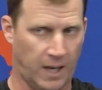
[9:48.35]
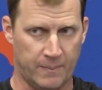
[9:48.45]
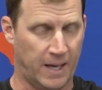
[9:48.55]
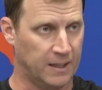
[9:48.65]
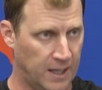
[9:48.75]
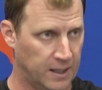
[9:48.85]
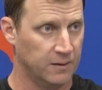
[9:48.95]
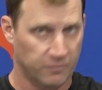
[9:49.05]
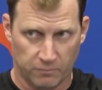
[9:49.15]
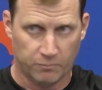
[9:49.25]
came back
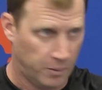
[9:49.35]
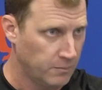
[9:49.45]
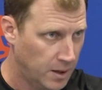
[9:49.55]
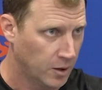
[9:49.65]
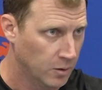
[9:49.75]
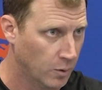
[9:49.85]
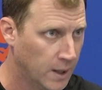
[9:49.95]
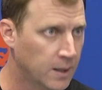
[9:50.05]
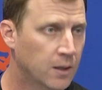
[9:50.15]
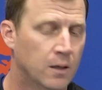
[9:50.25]
negative in a good way.